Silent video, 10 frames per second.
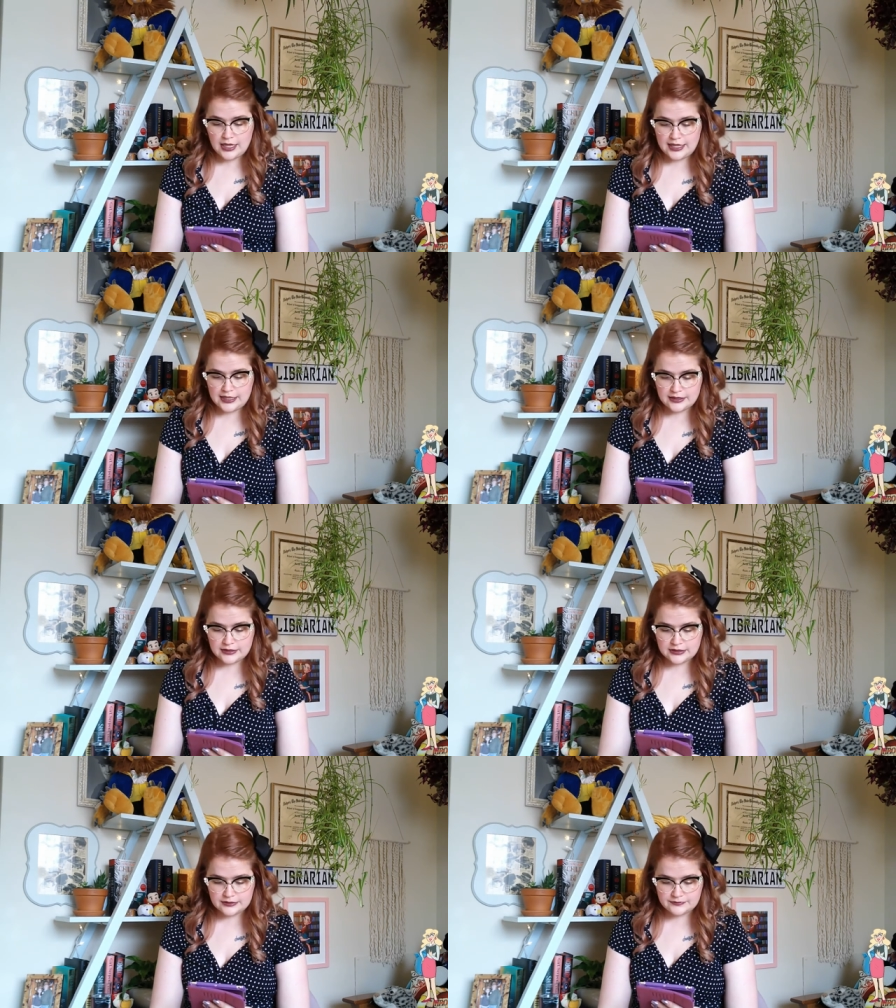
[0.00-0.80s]

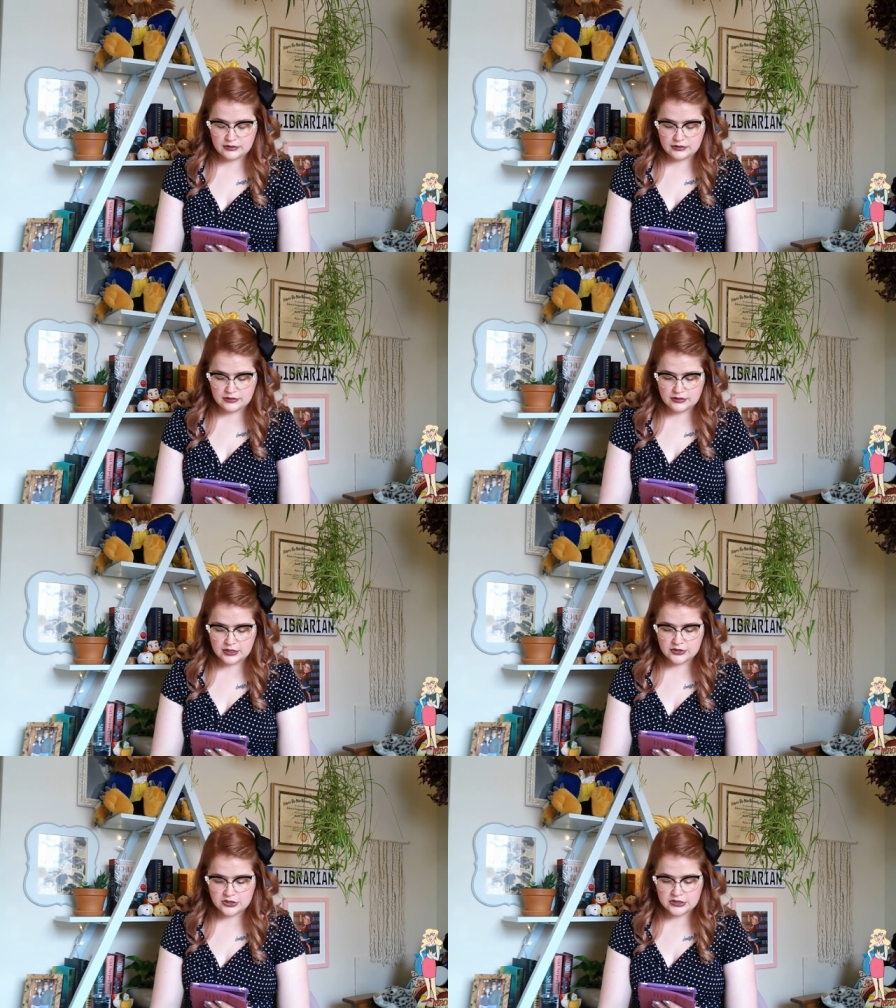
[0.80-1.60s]
And
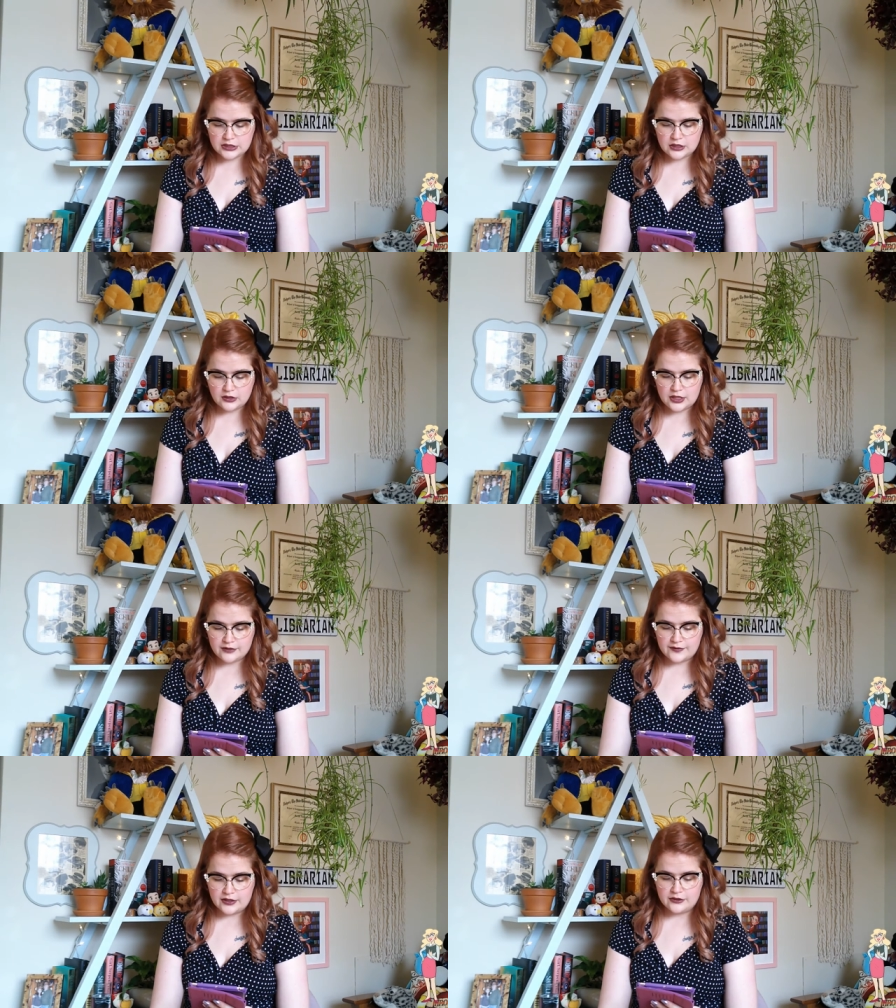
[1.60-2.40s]
there are just a lot
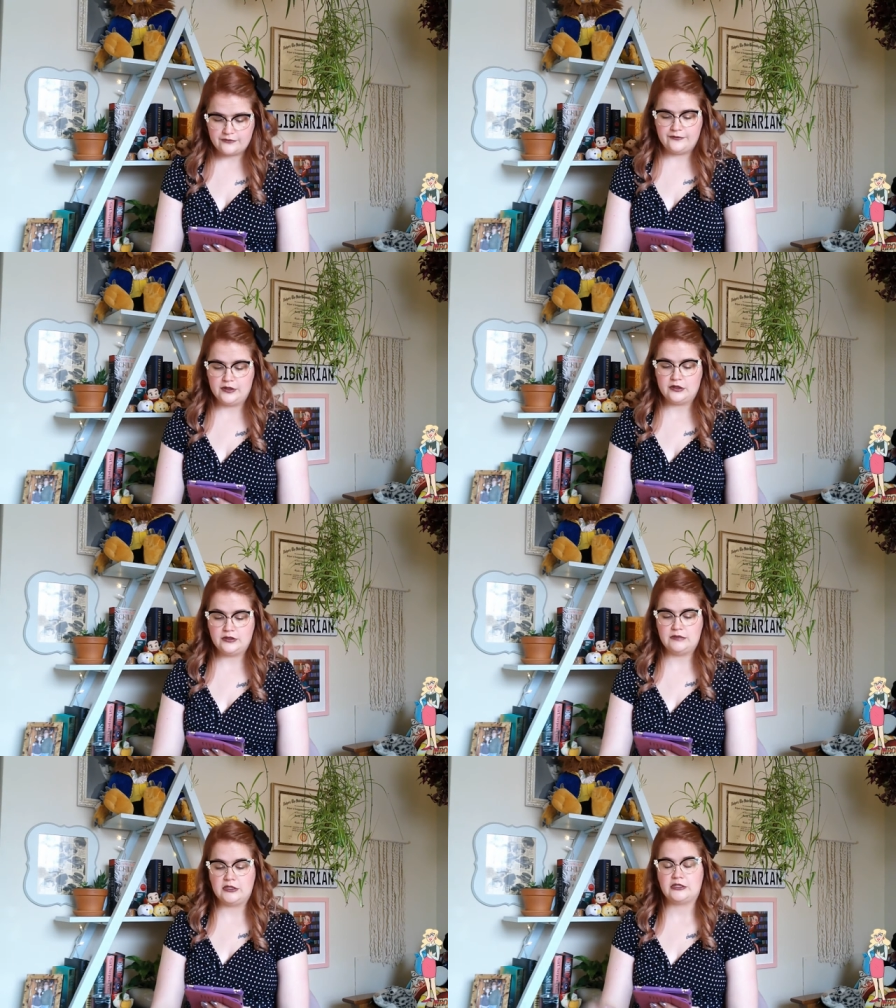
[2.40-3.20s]
of other fun
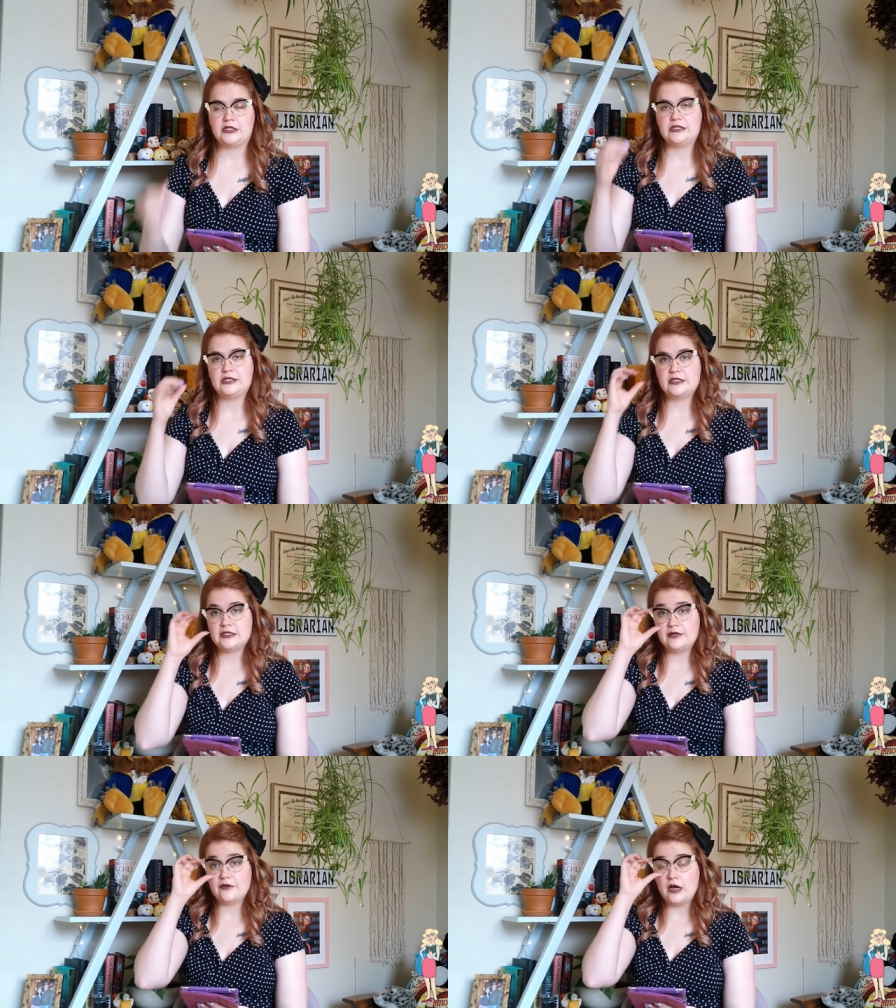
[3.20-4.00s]
cozy mystery series
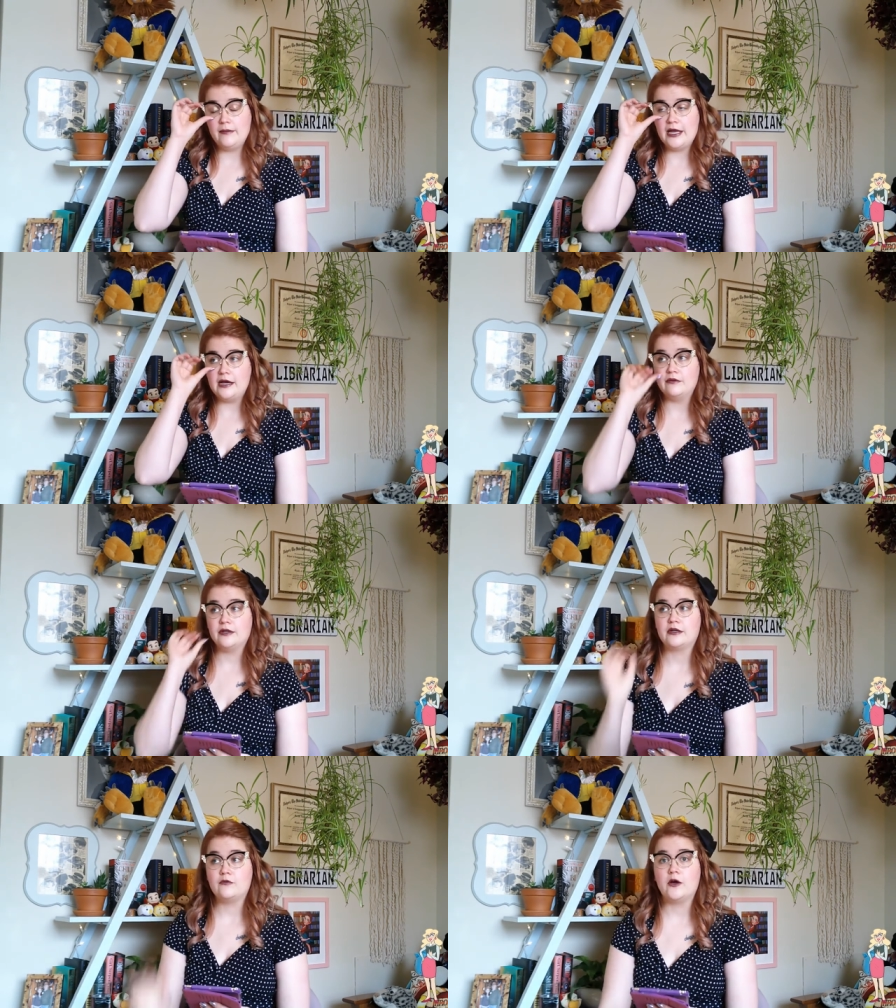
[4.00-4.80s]
that have caught my eye
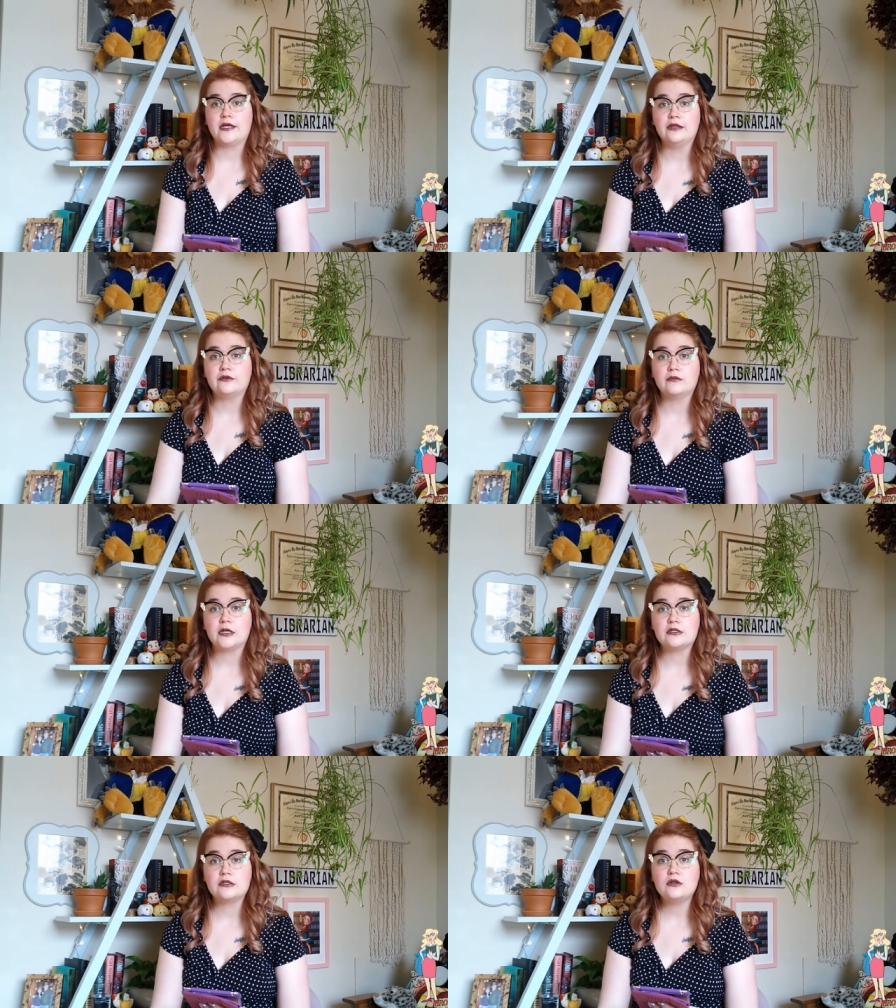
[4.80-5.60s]
whether I'm walking through
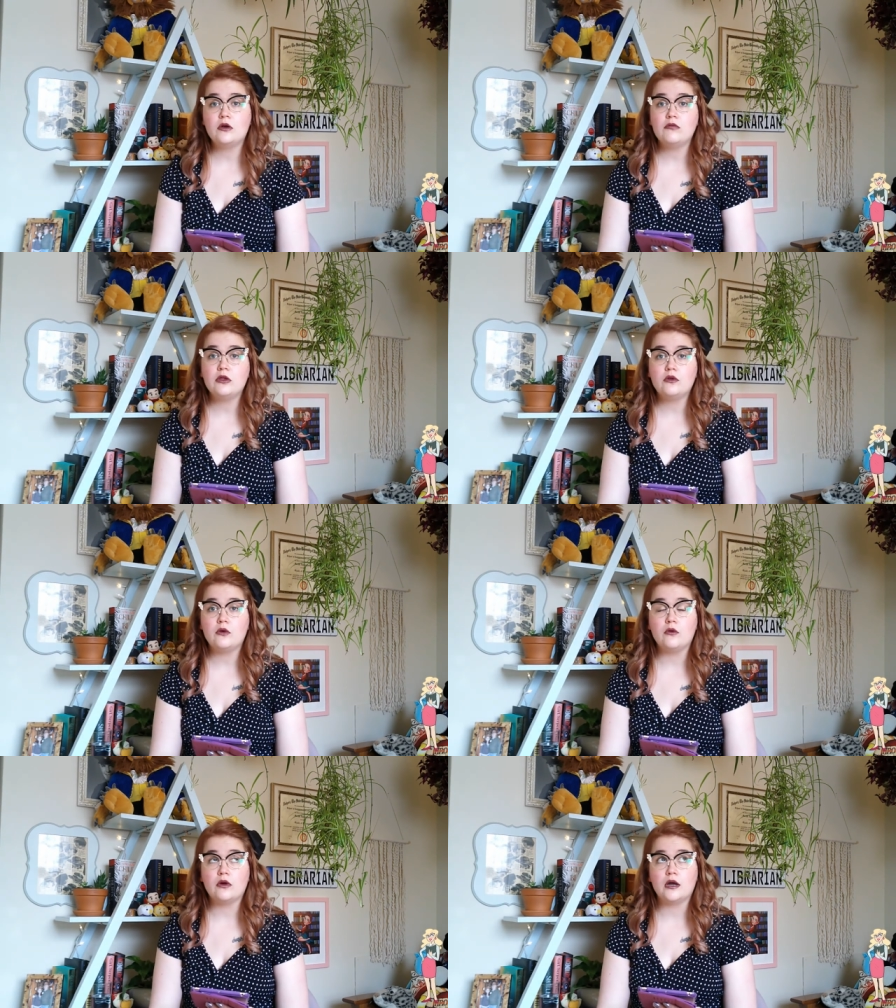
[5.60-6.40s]
Barnes & Noble
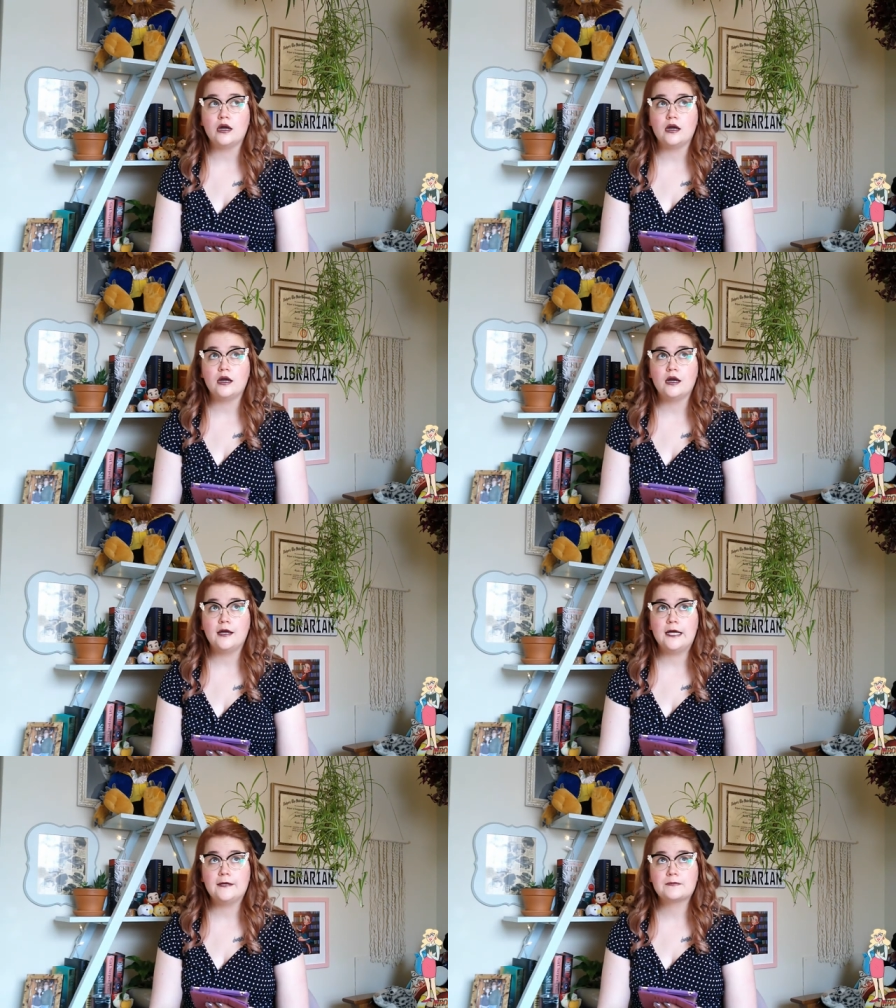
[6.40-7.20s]
or
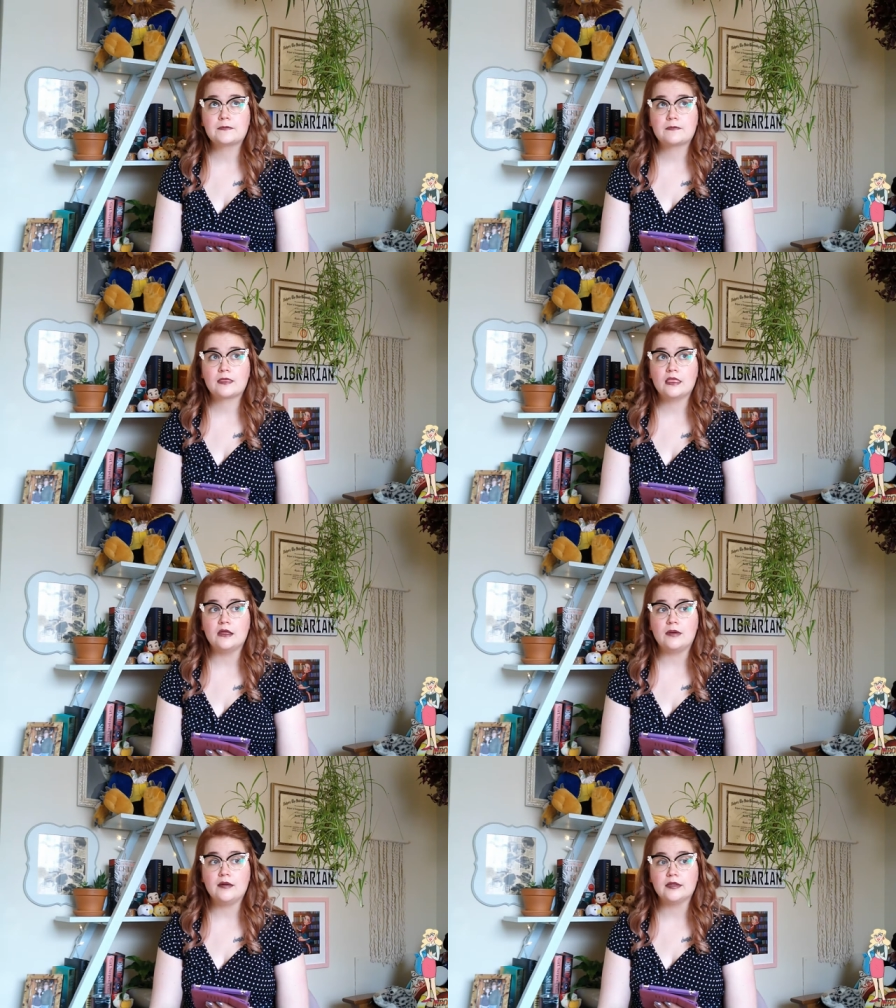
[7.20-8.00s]
the
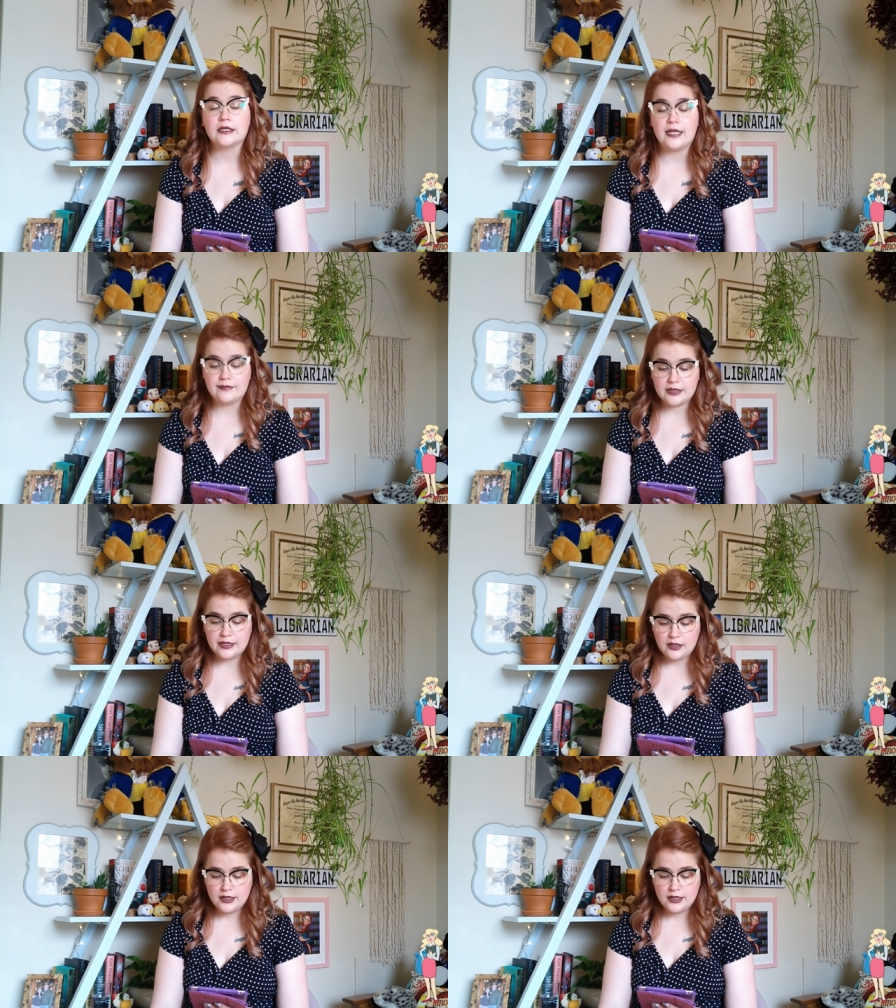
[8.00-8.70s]
public library.